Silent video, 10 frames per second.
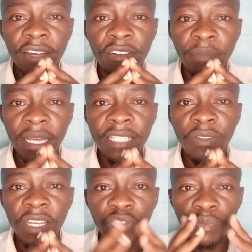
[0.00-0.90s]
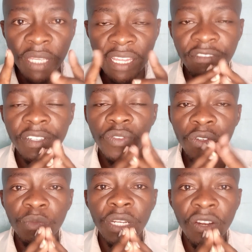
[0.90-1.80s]
icon bell so that you be the first
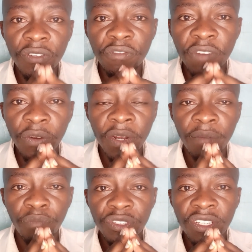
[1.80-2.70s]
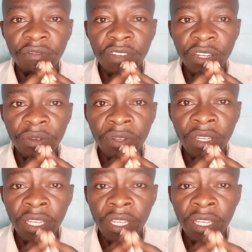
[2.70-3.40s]
one to be notified when I post a video.